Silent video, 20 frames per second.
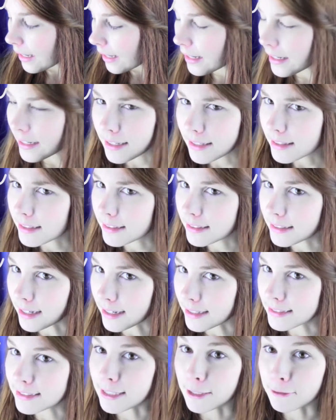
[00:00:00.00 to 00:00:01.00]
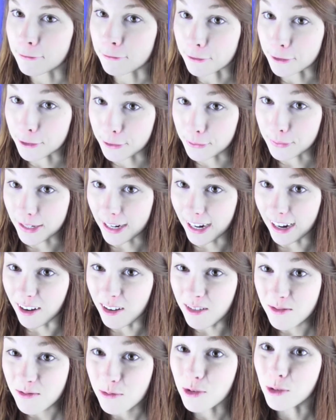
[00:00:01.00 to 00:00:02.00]
anything that I say for you
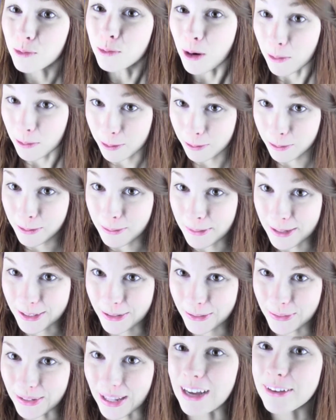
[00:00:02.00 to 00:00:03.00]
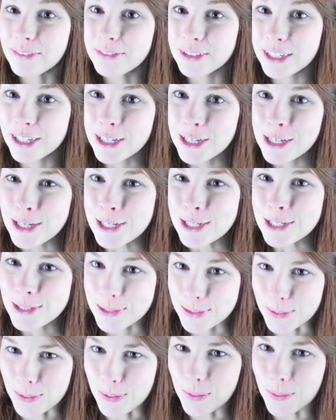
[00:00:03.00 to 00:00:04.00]
now will probably make you laugh,
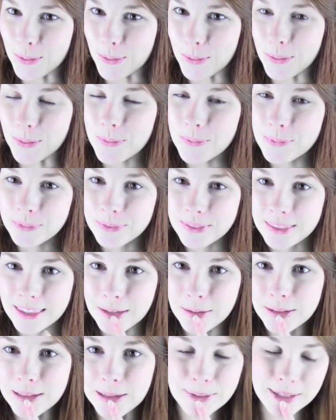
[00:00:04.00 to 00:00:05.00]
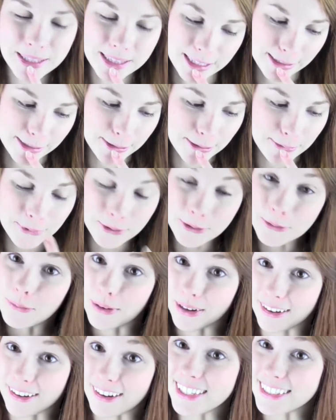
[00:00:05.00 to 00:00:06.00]
so let me think about
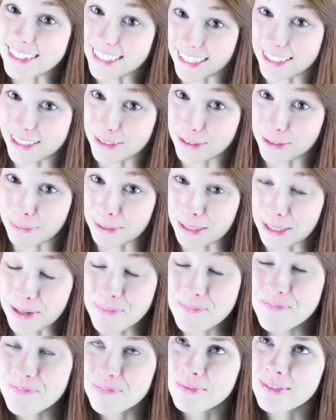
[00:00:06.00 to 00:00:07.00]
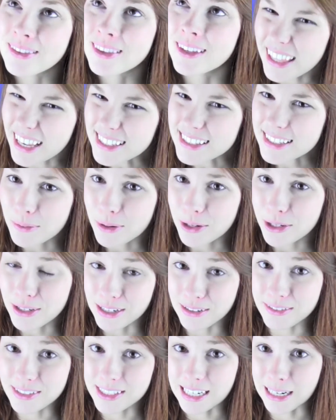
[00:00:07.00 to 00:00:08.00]
where I'd like you to be. I guess I want you
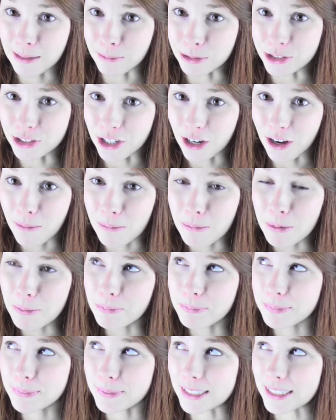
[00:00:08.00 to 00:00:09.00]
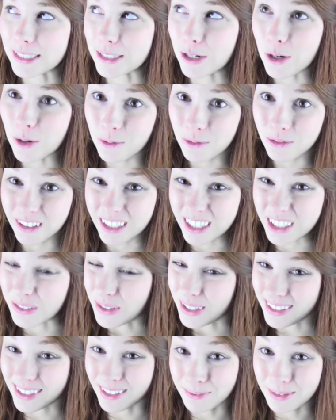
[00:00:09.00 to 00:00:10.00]
to have a stable job, but hopefully
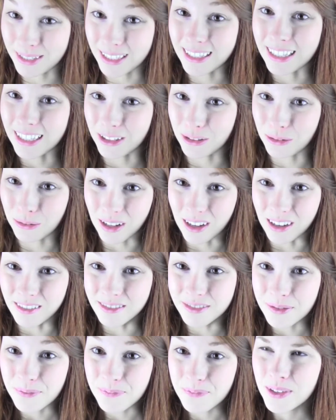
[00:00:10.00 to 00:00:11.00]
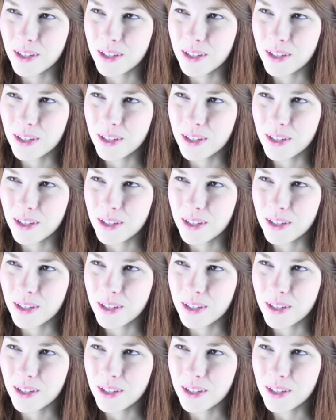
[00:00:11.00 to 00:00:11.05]
doing something that you love,